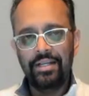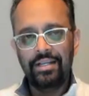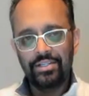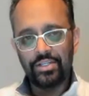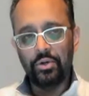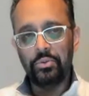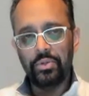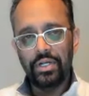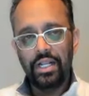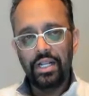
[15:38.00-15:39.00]
So
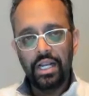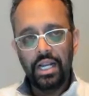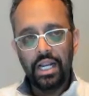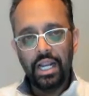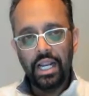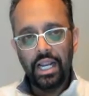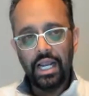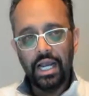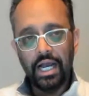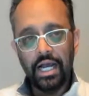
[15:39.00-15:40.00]

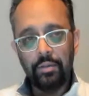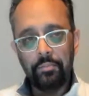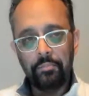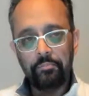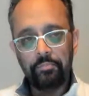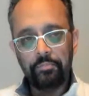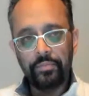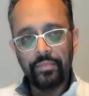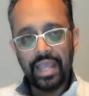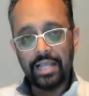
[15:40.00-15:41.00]
um,
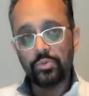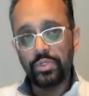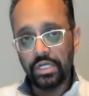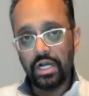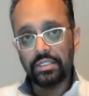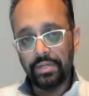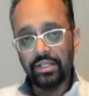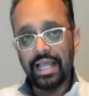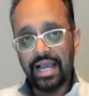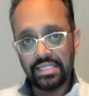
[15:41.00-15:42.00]
as we talked about
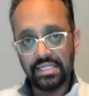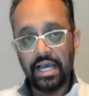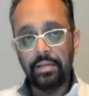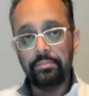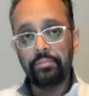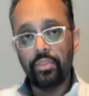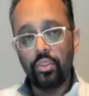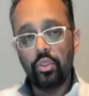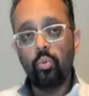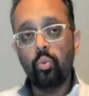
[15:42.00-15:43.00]
last time,
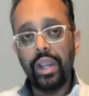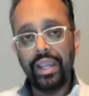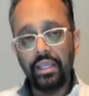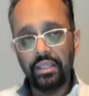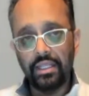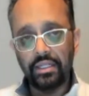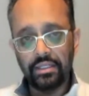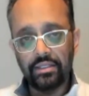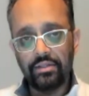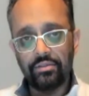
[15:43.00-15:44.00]
the way that
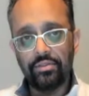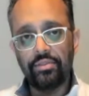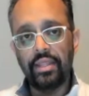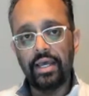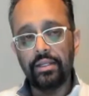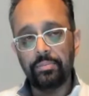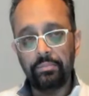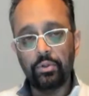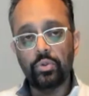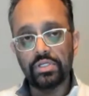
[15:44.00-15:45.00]

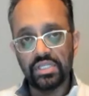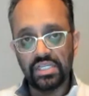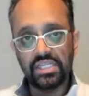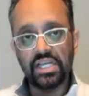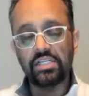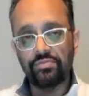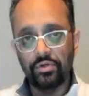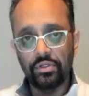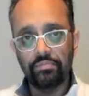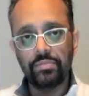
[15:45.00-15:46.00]
people who are
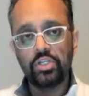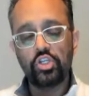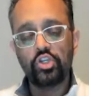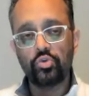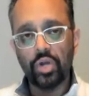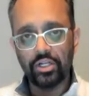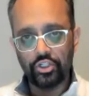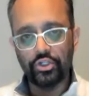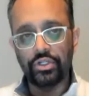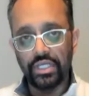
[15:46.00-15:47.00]
successful
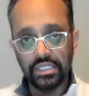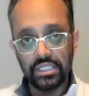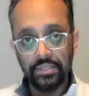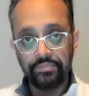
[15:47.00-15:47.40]
structure this